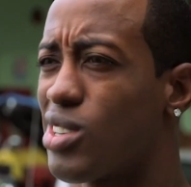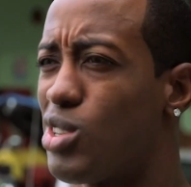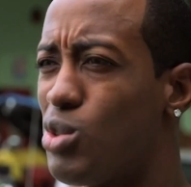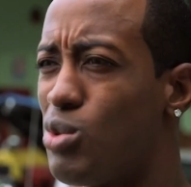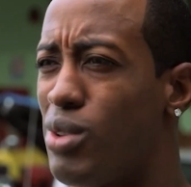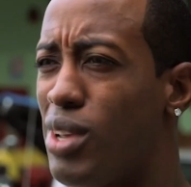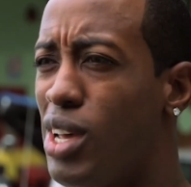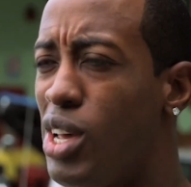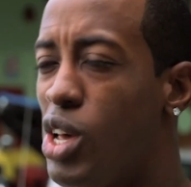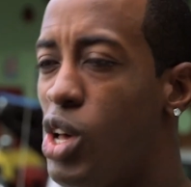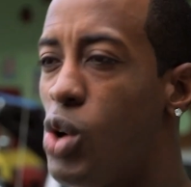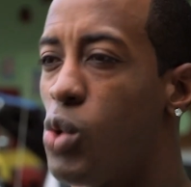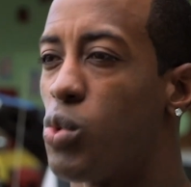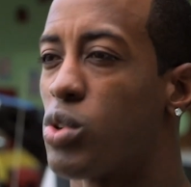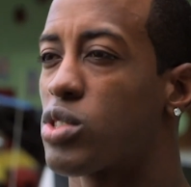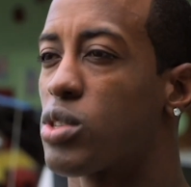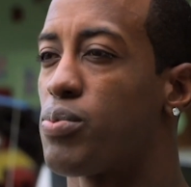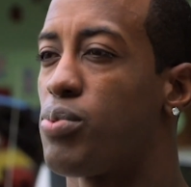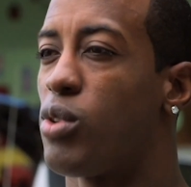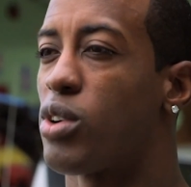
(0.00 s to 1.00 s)
So
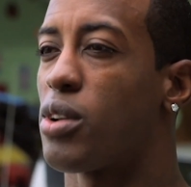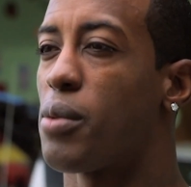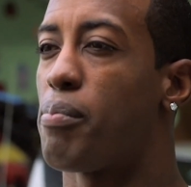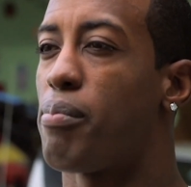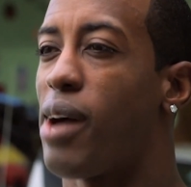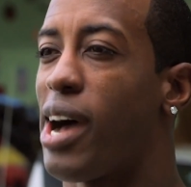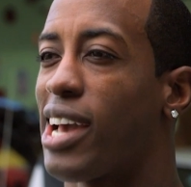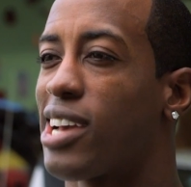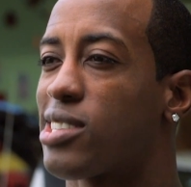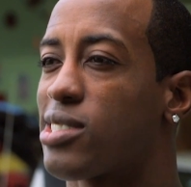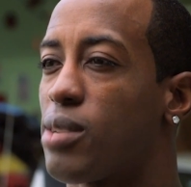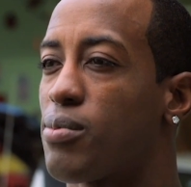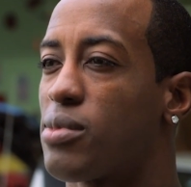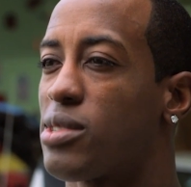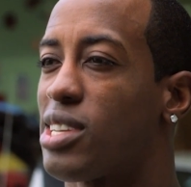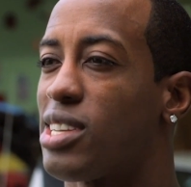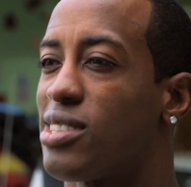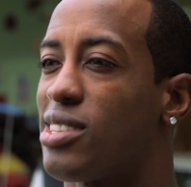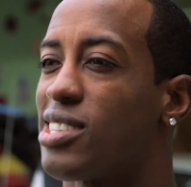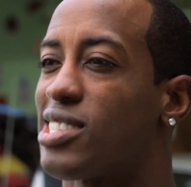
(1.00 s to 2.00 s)
what's the point of buying
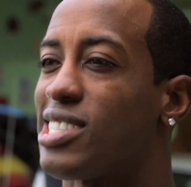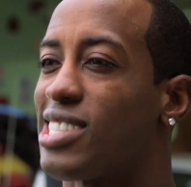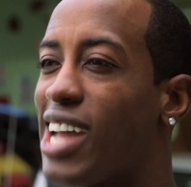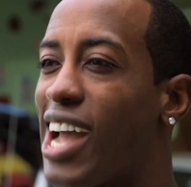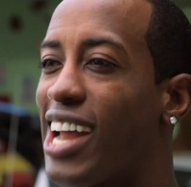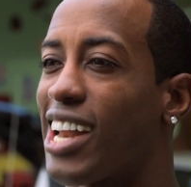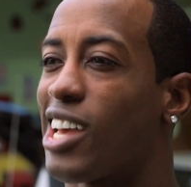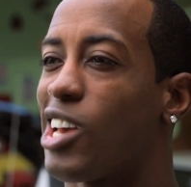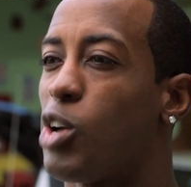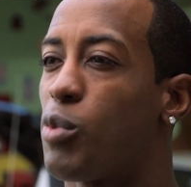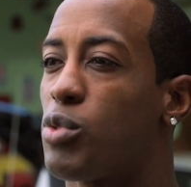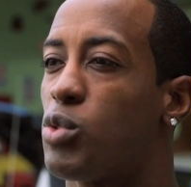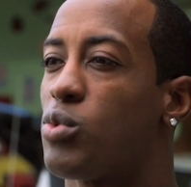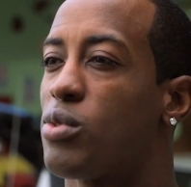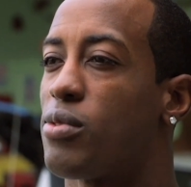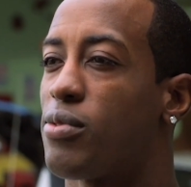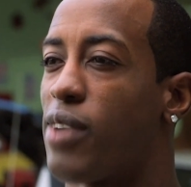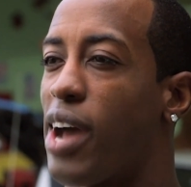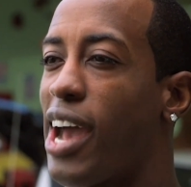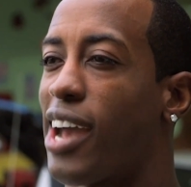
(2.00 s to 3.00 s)
something that does not help you
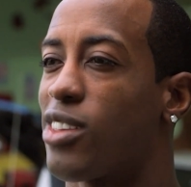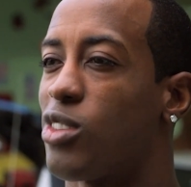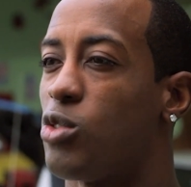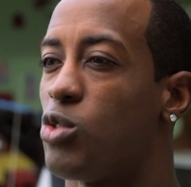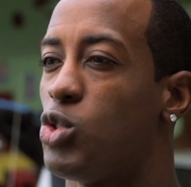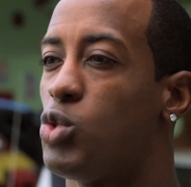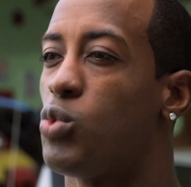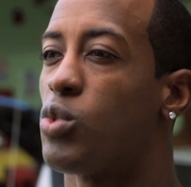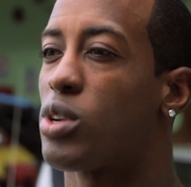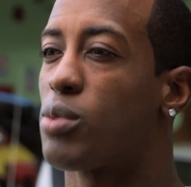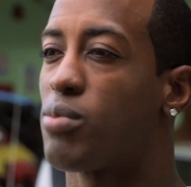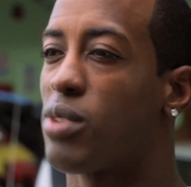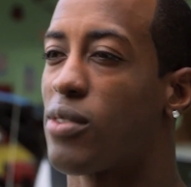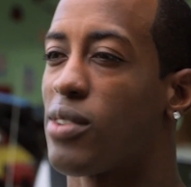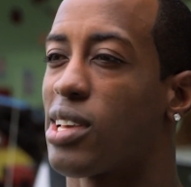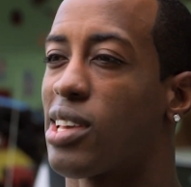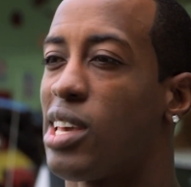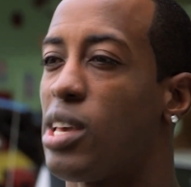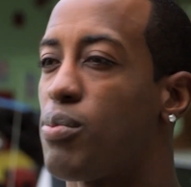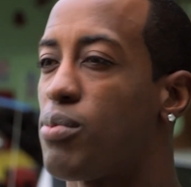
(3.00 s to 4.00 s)
in value? You want to be
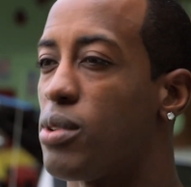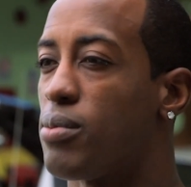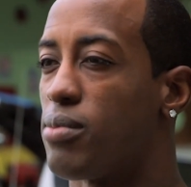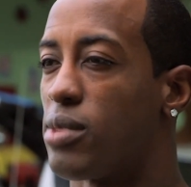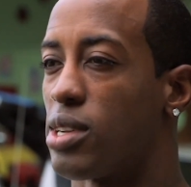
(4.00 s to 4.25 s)
able to keep your